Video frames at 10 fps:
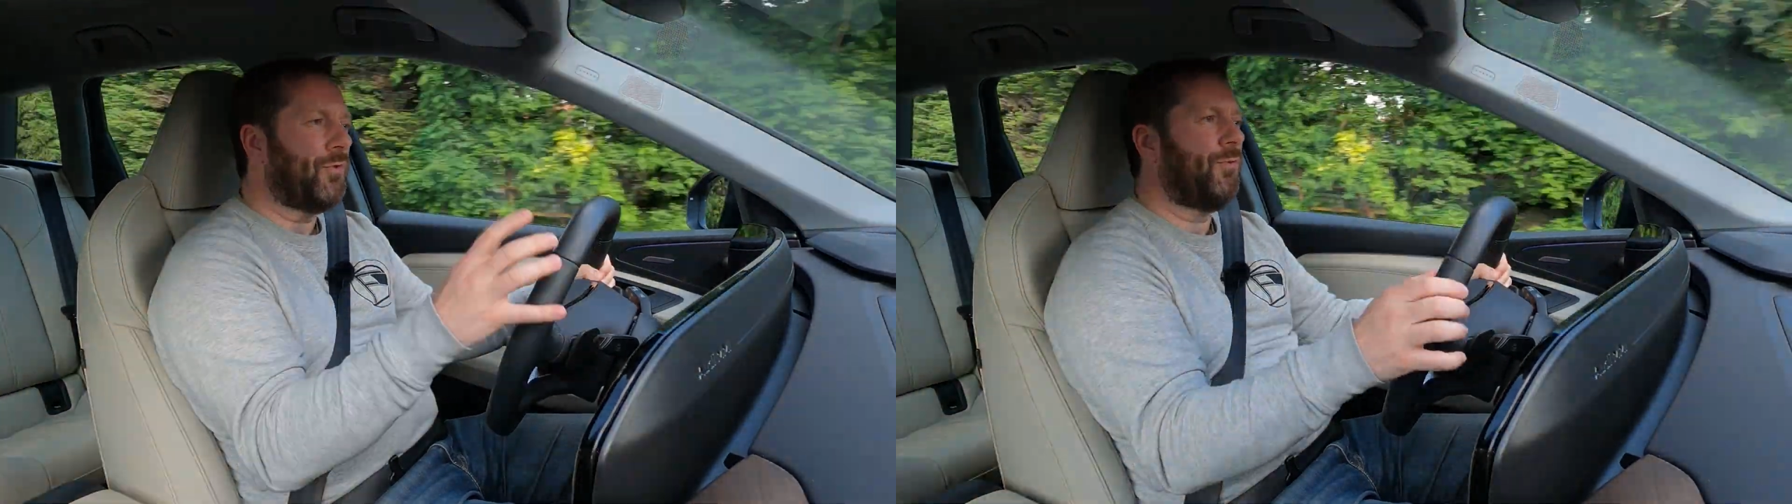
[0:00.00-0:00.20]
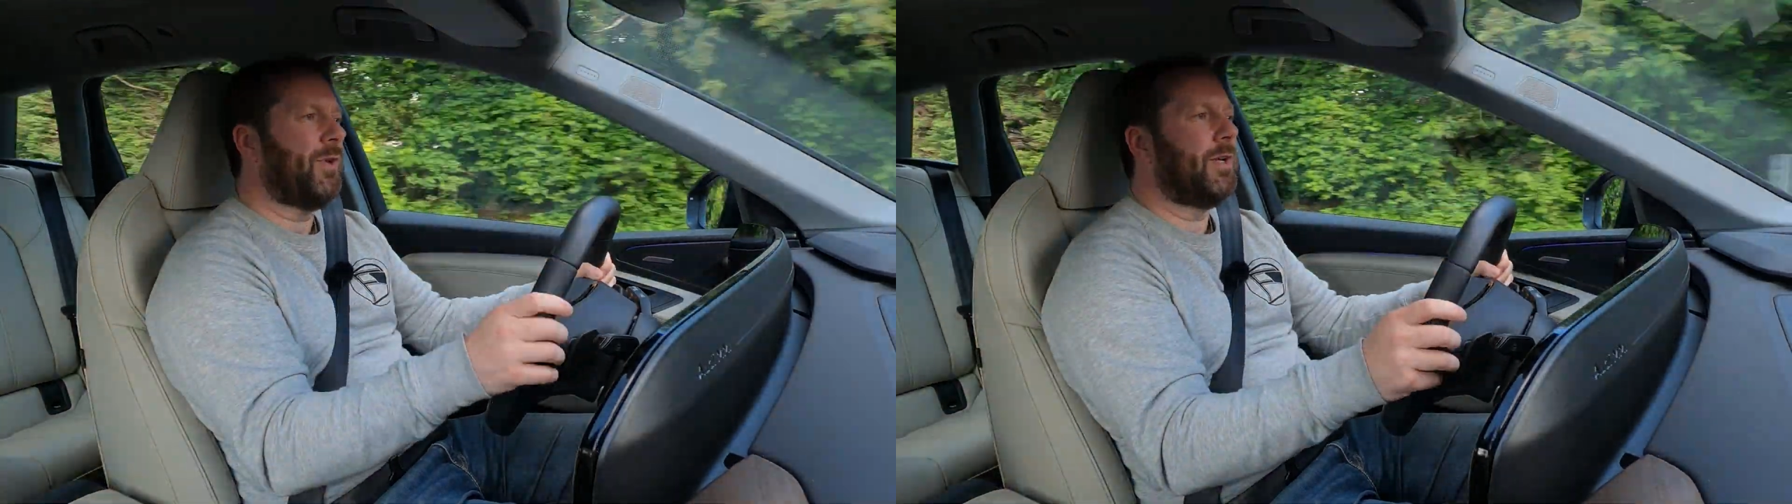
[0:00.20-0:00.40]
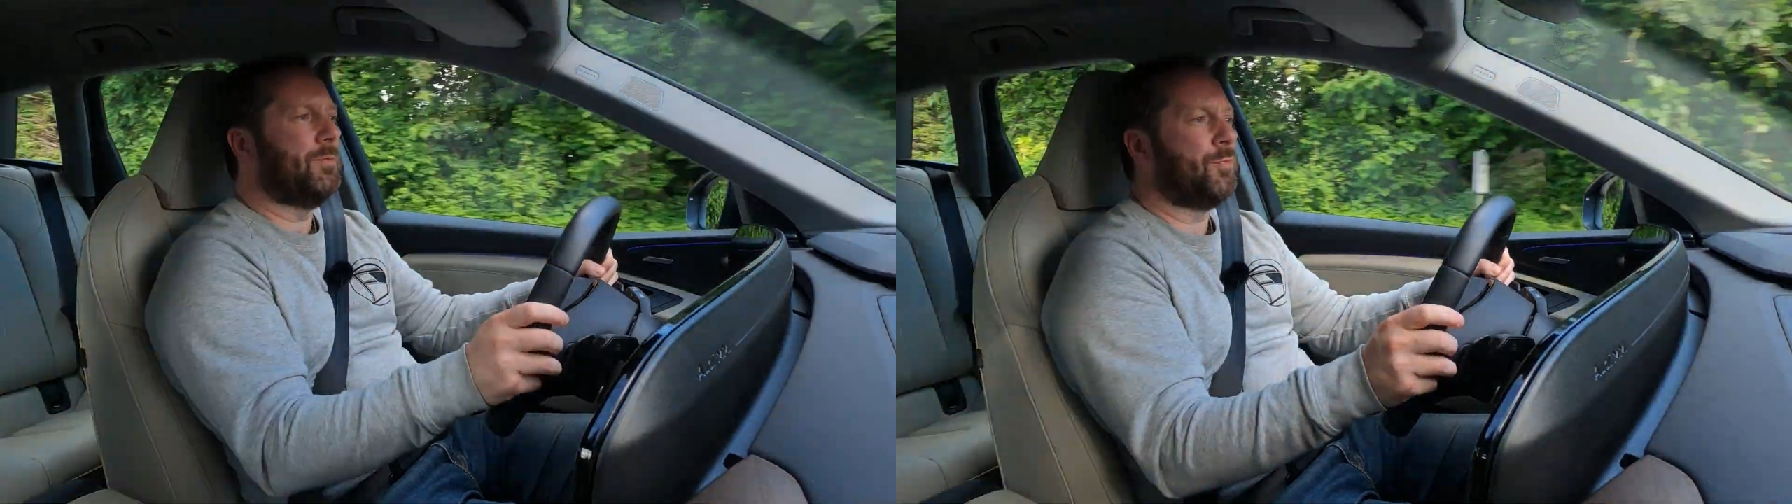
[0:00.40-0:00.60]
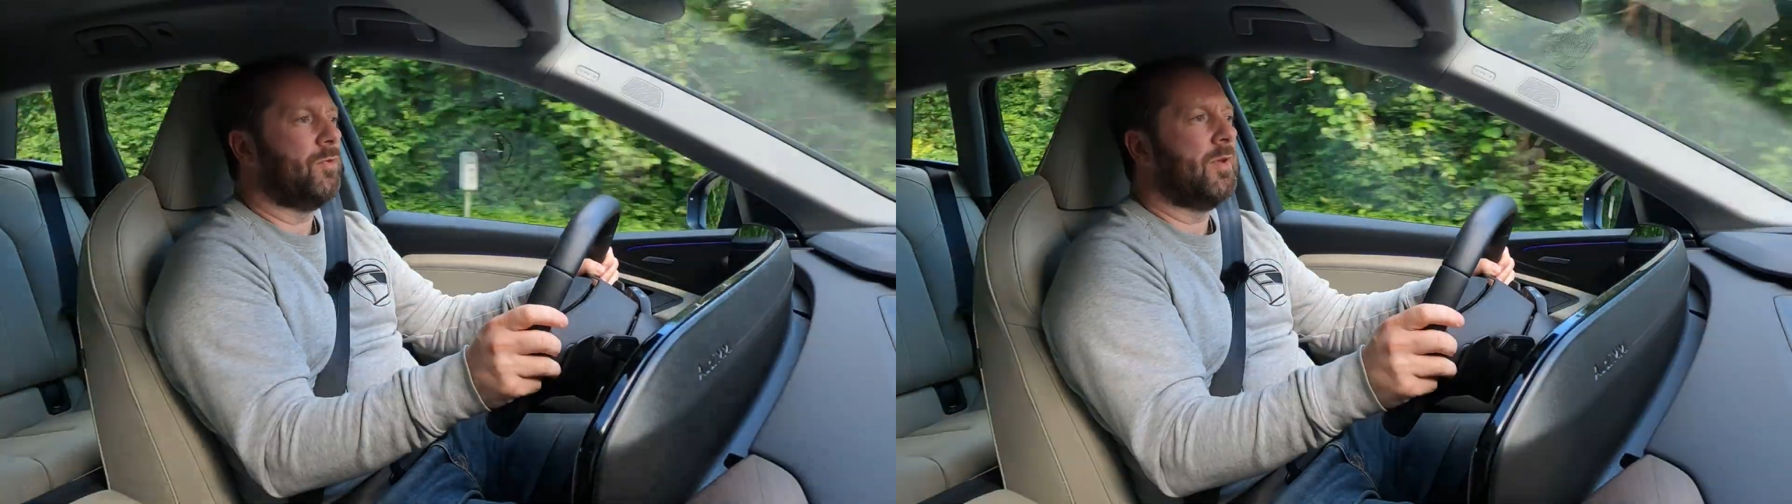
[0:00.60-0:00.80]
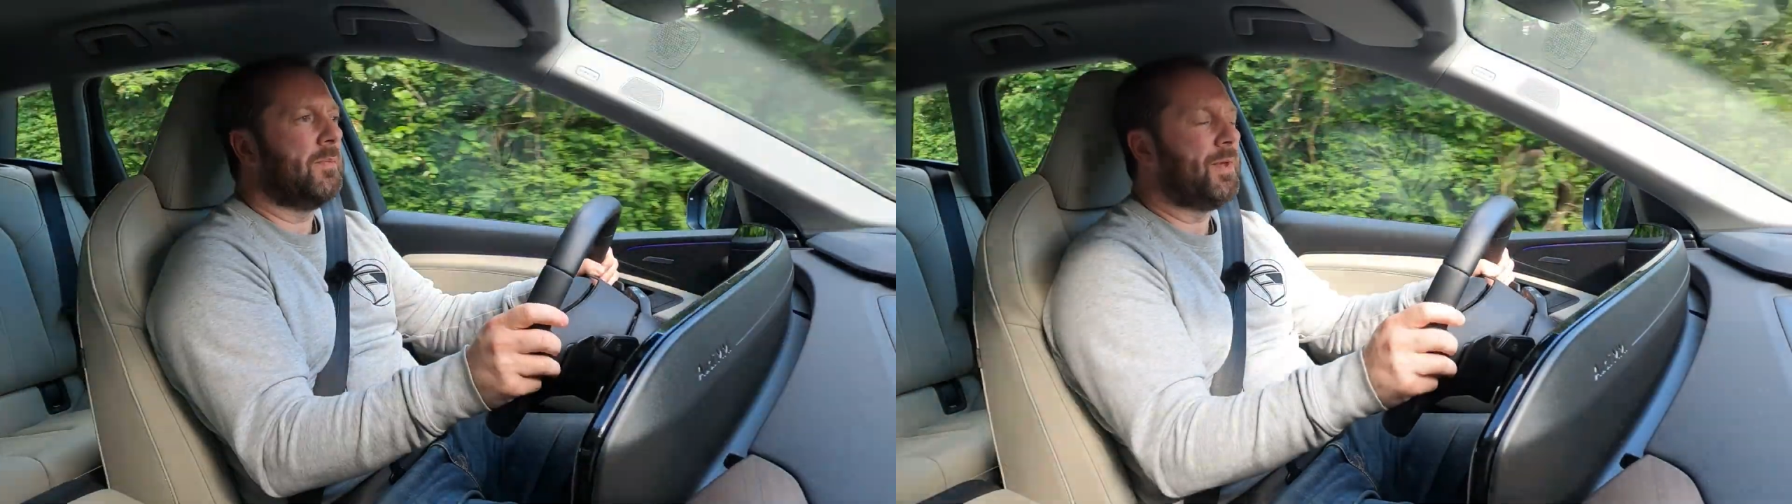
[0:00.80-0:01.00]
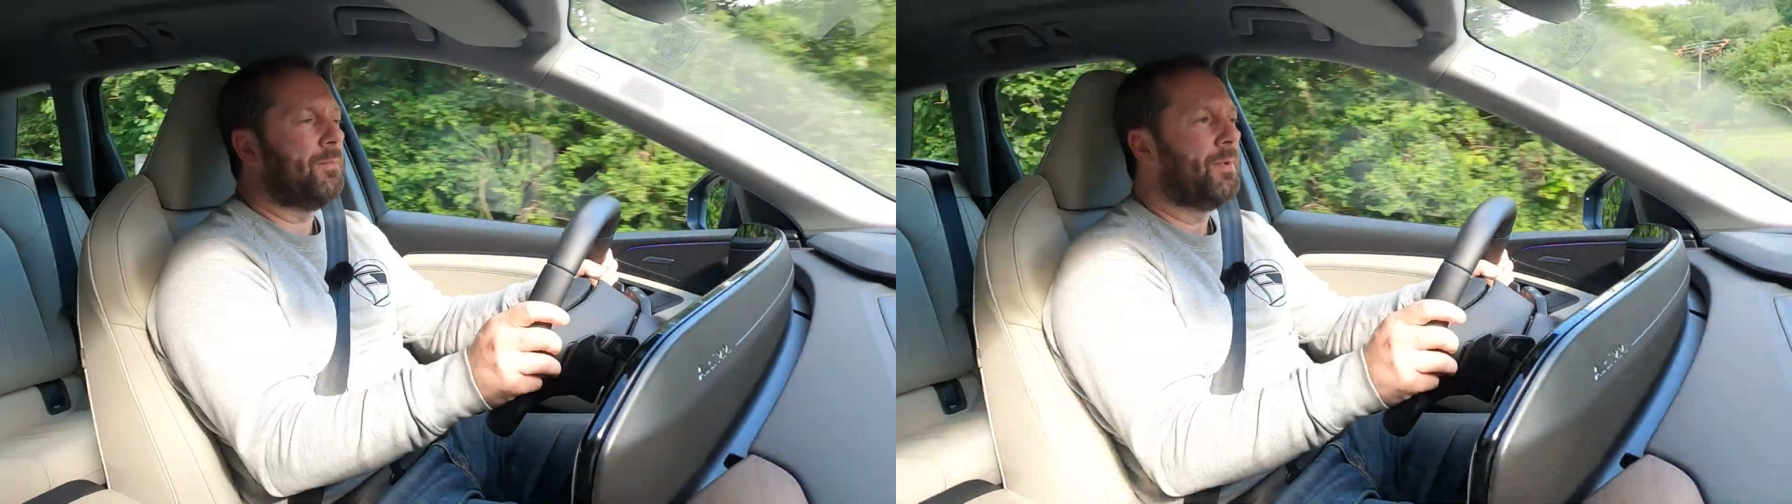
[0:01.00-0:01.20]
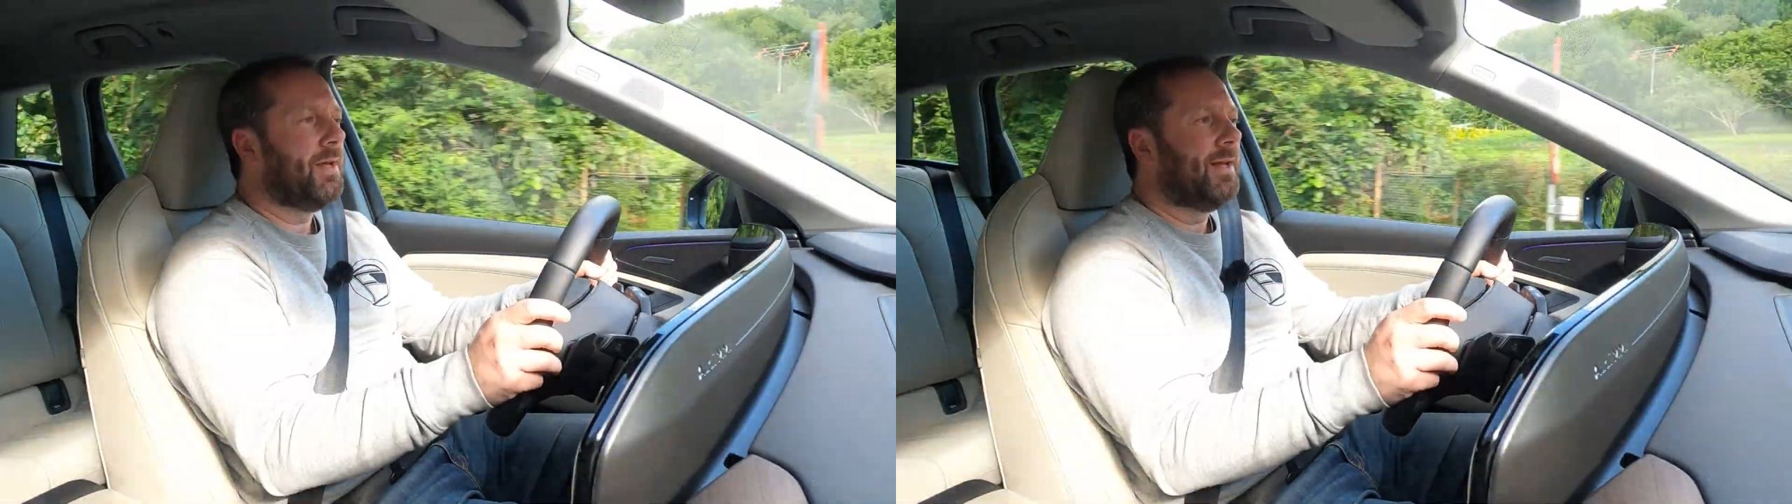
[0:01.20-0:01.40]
feel premium